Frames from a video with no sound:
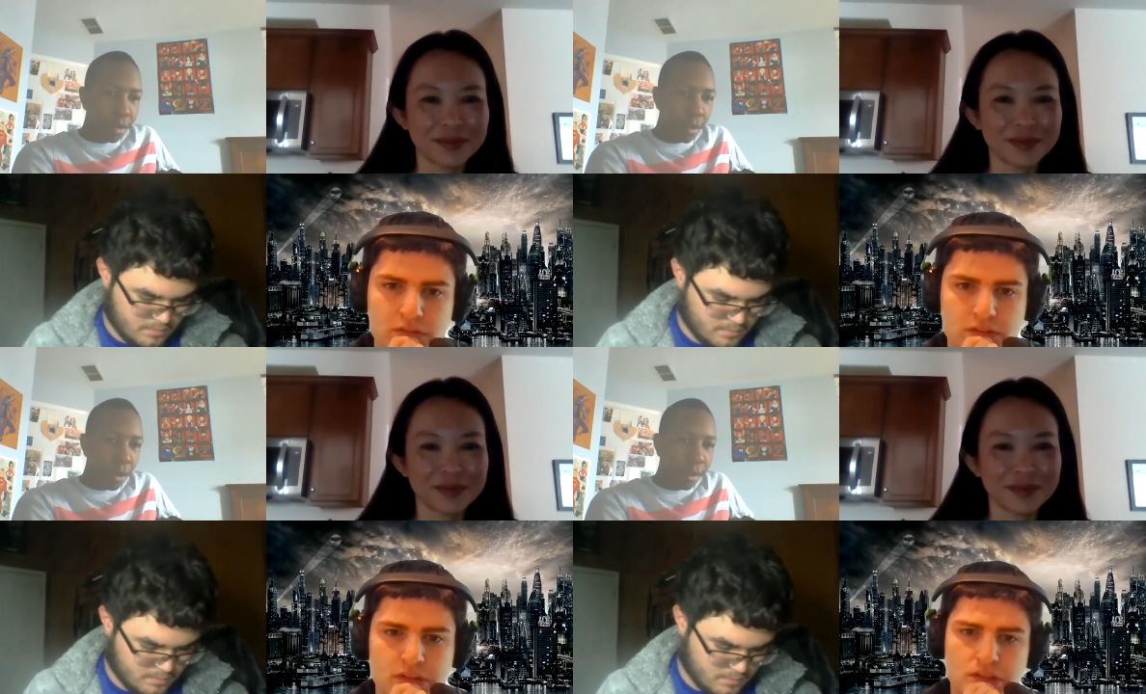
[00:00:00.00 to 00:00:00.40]

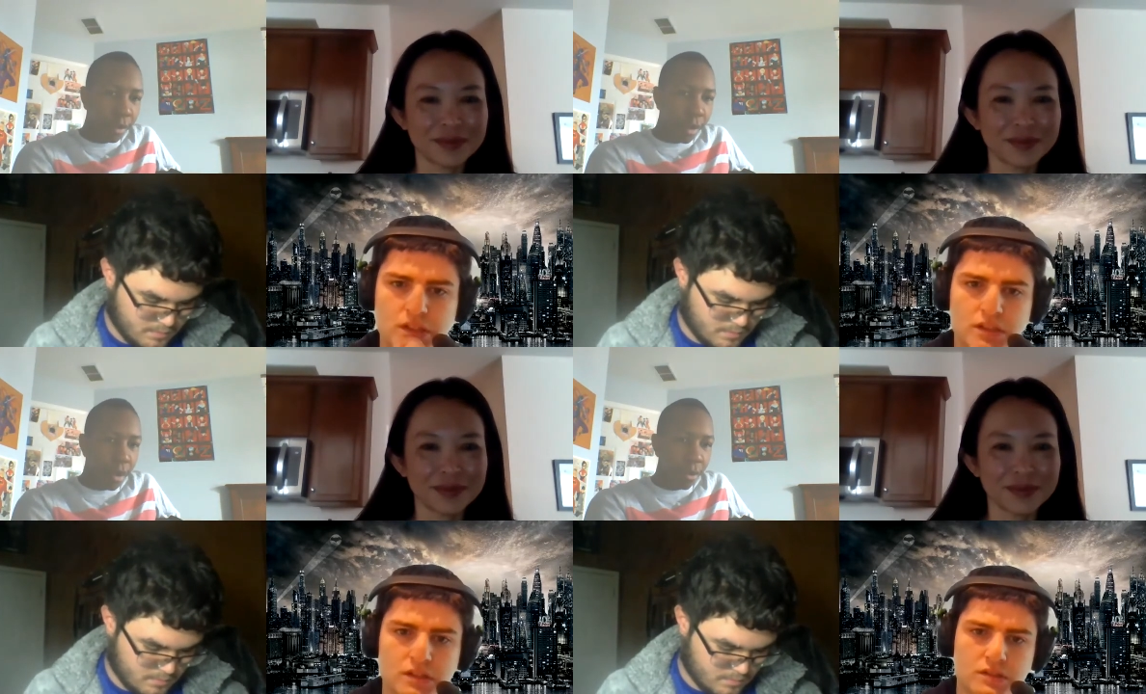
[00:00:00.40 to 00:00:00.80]
Speaker 1: Always stay
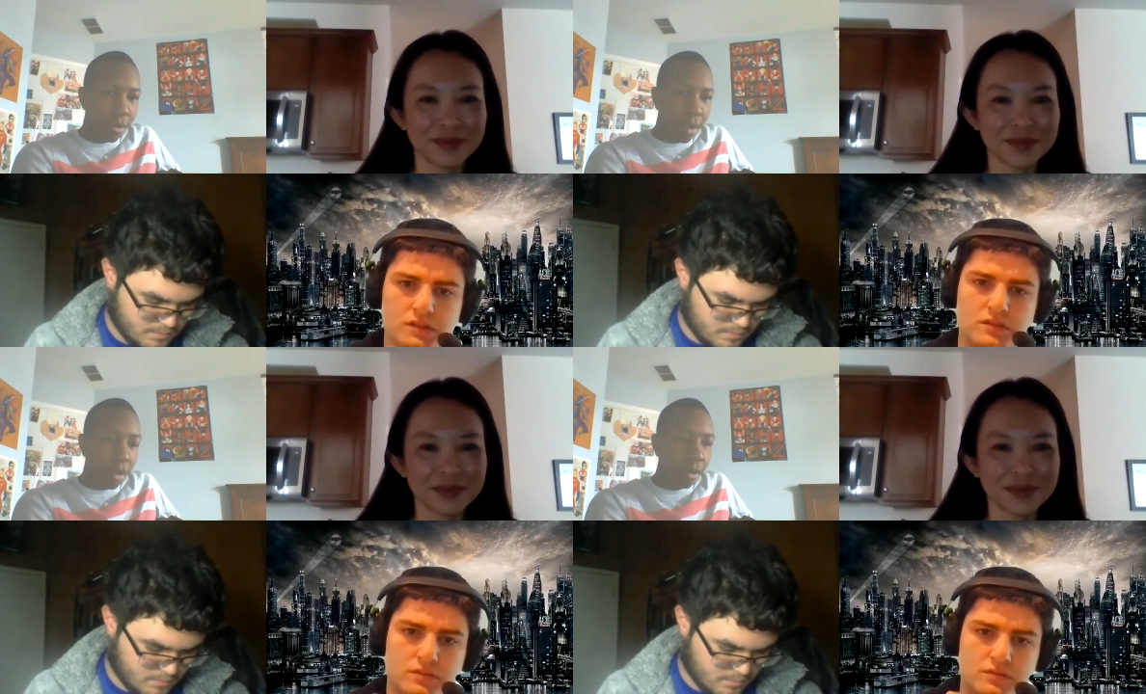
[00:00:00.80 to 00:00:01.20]
out of your
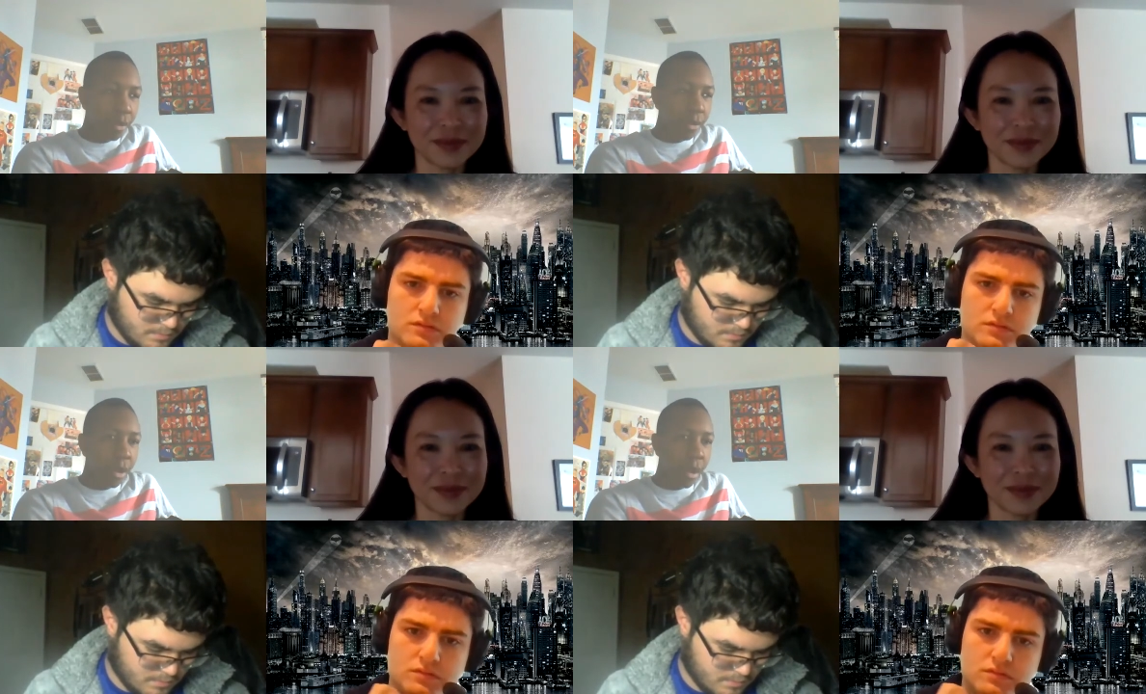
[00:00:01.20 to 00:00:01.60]
Always
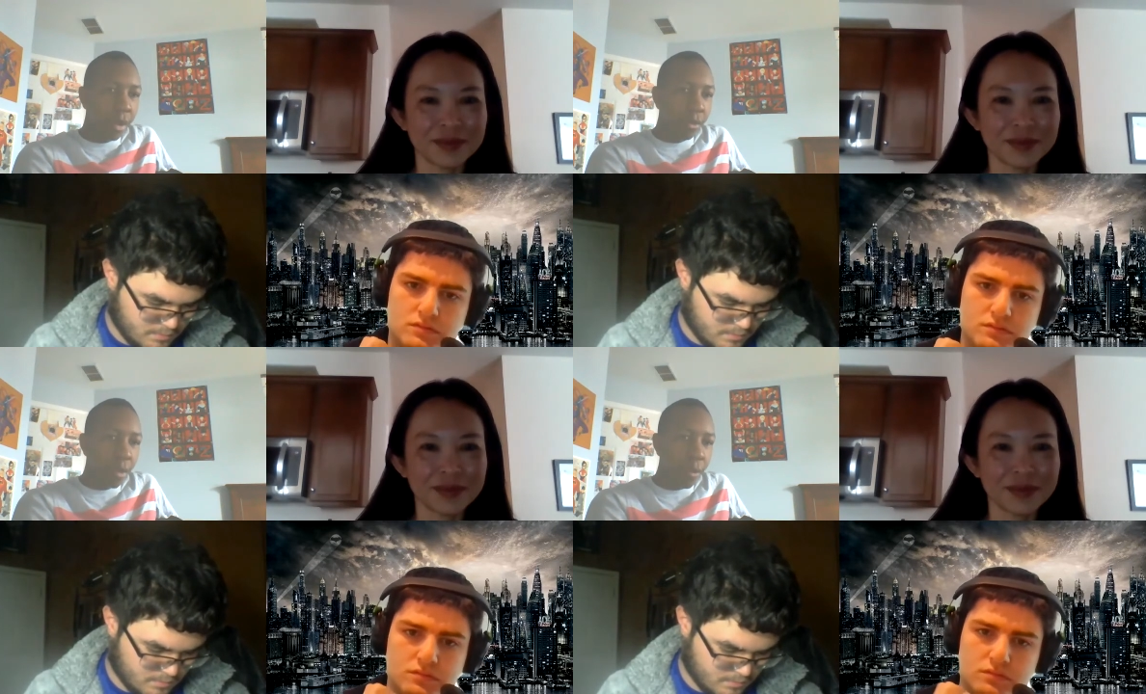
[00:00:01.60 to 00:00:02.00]
stay out of
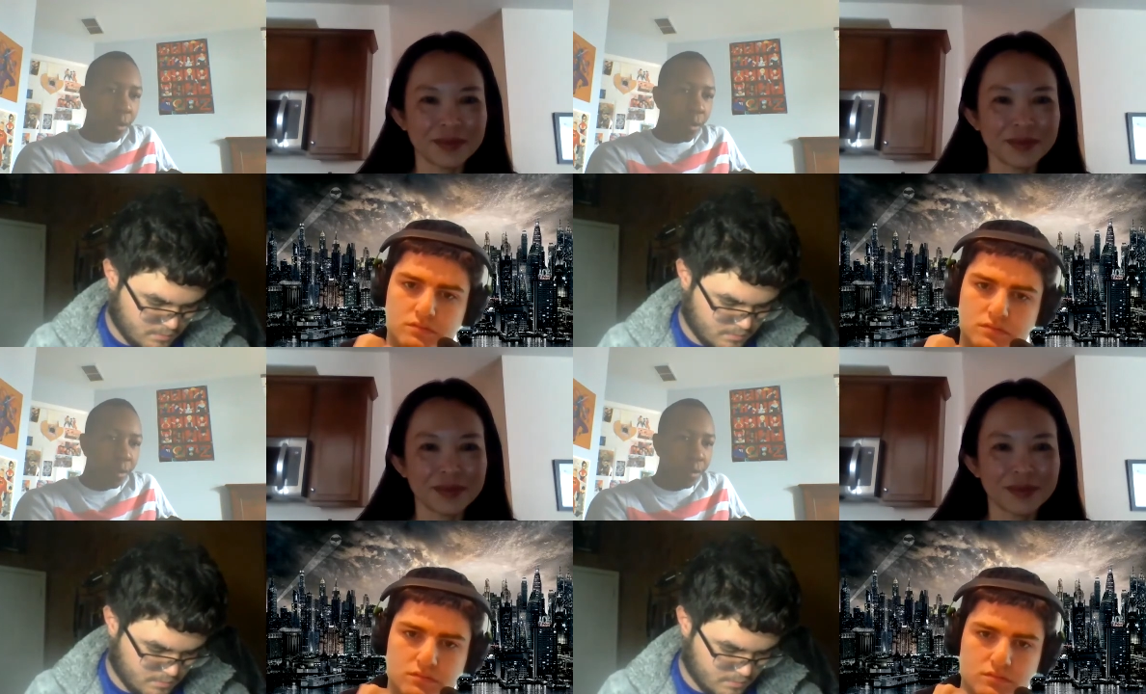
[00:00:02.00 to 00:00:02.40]
trouble.
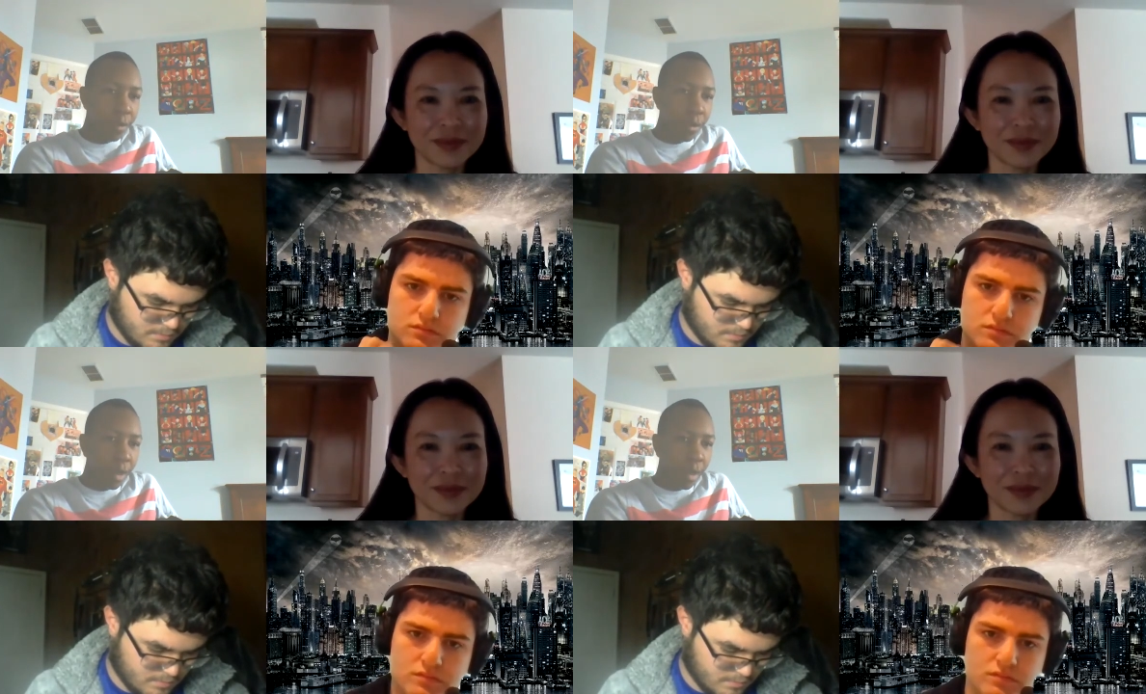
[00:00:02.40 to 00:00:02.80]

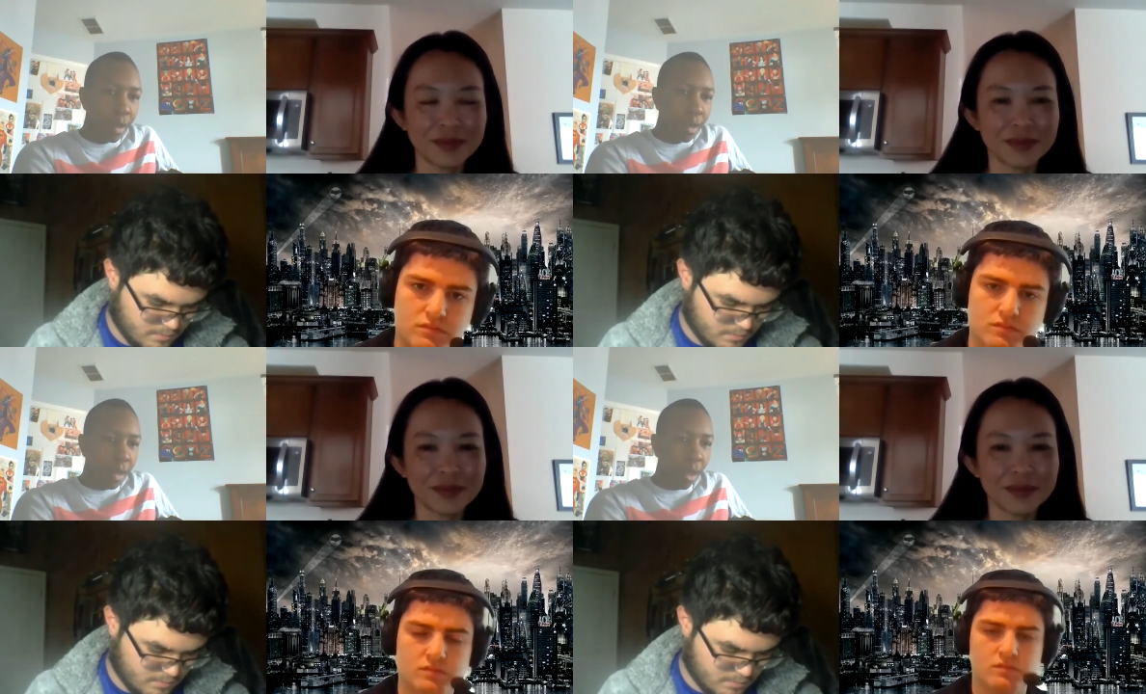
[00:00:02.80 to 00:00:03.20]

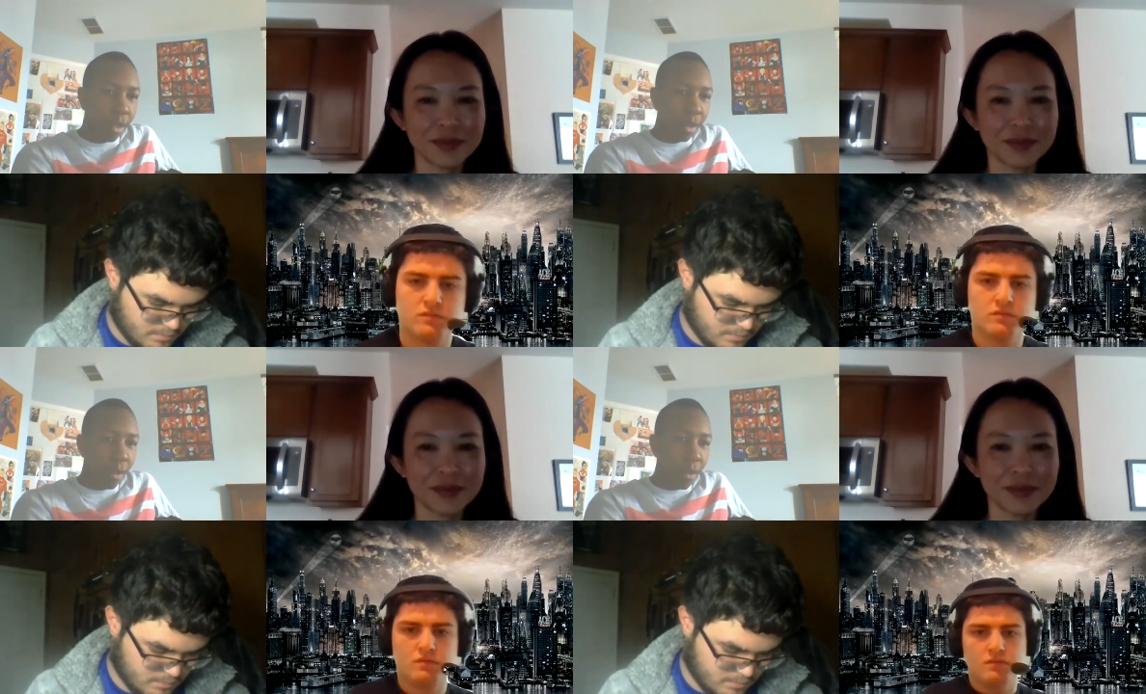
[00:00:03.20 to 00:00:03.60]
That's the
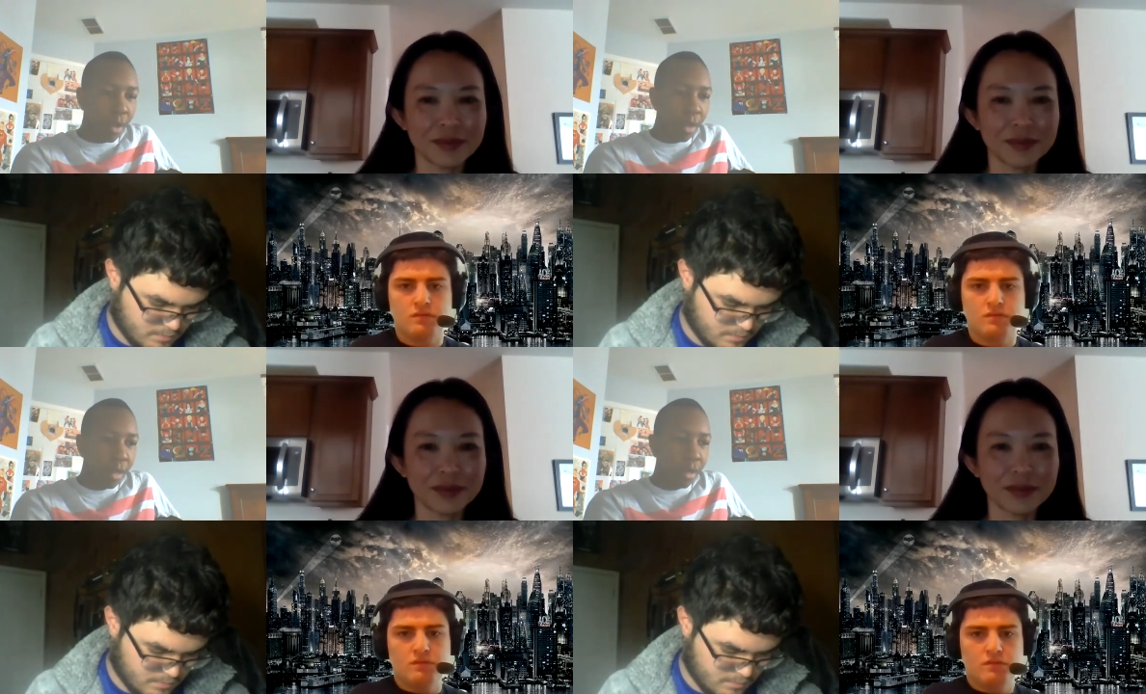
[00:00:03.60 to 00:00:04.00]
only
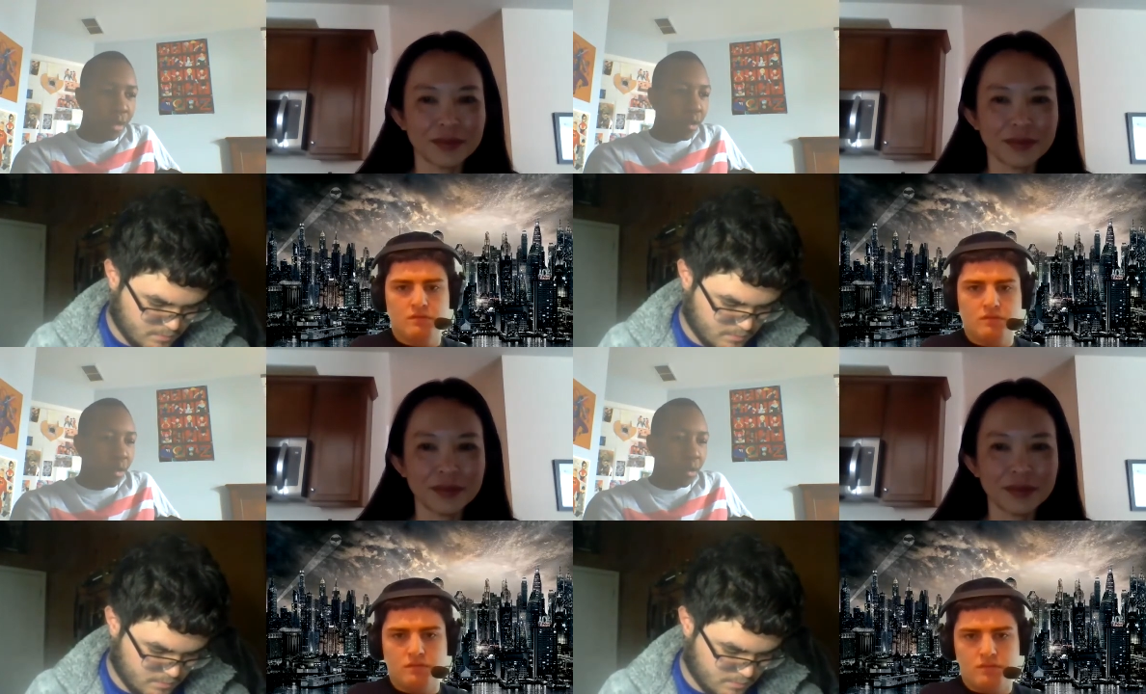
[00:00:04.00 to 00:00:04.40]
way to